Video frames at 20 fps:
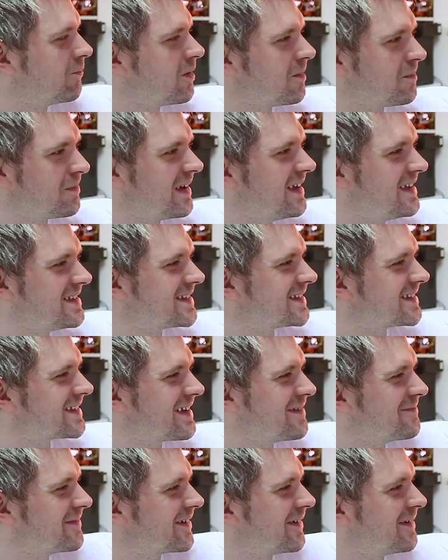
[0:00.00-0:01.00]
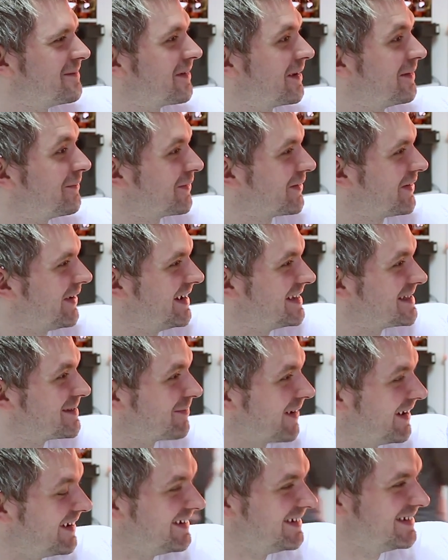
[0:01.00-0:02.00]
world peace, that would be quite beautiful, I
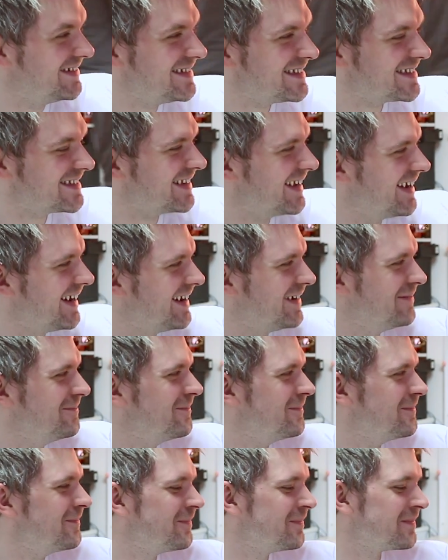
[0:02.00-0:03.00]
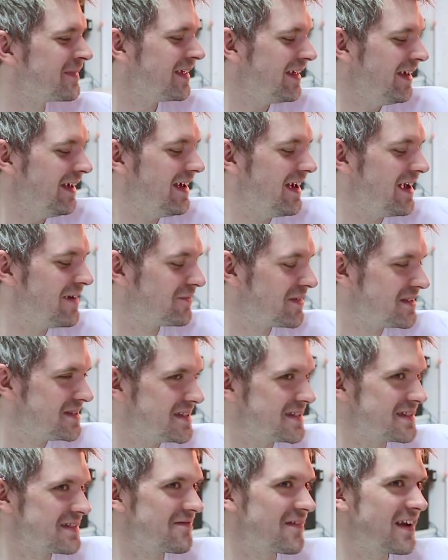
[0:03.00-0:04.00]
suppose. If this
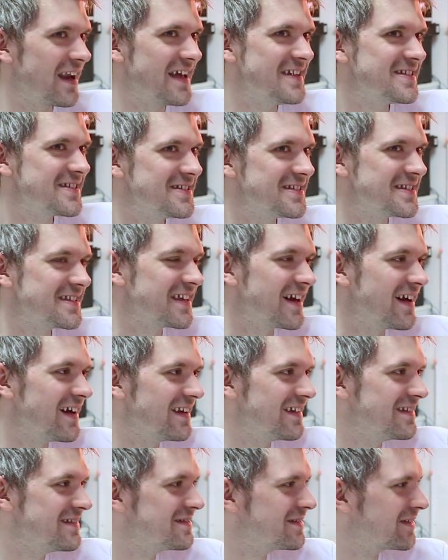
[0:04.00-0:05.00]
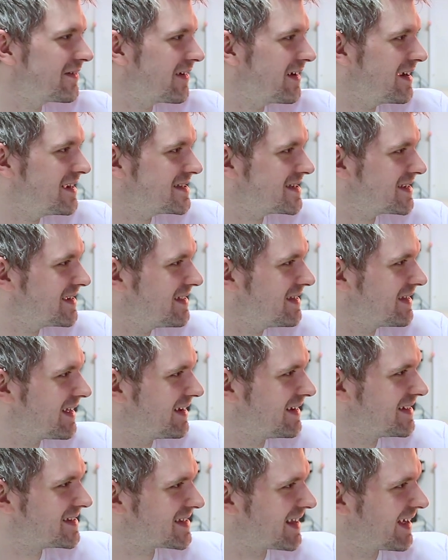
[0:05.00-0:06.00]
is in relation to the Island Creator,
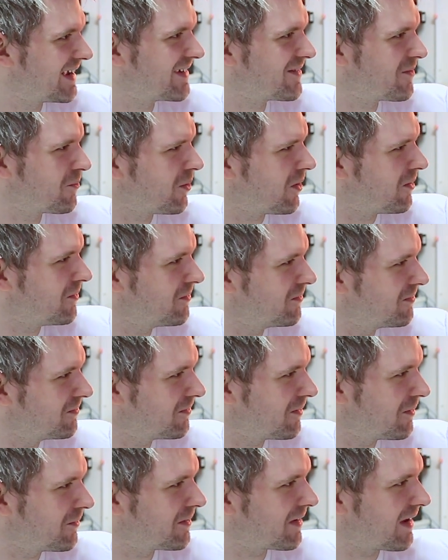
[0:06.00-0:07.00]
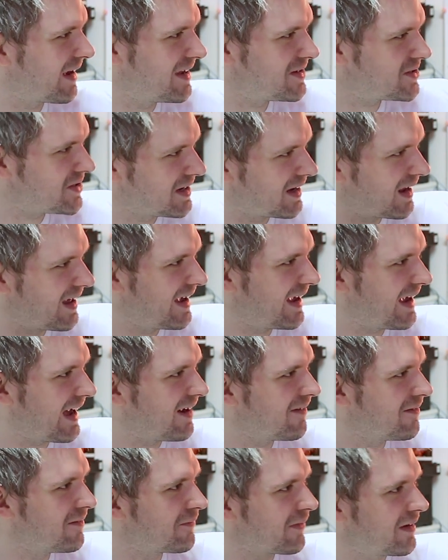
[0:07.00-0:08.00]
then it's like, what would I actually like
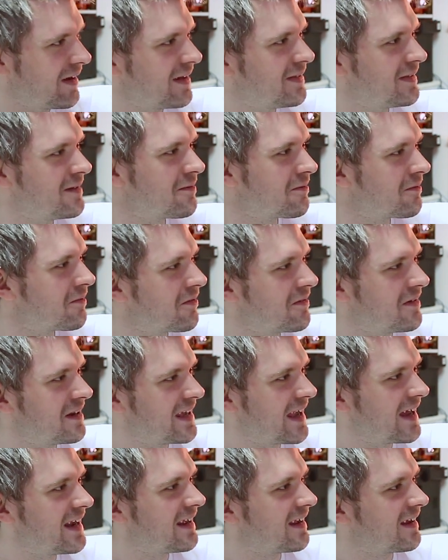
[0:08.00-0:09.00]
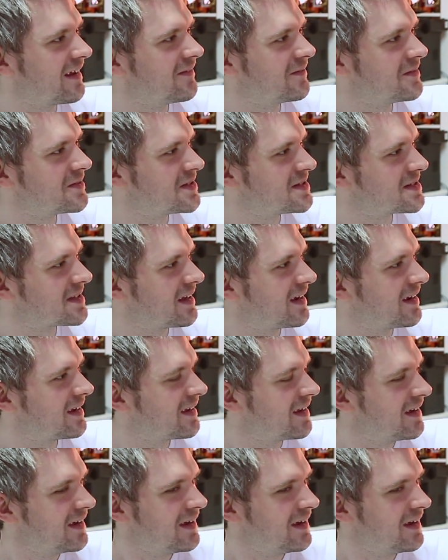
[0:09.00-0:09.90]
out of it? I think we're already getting it, which is like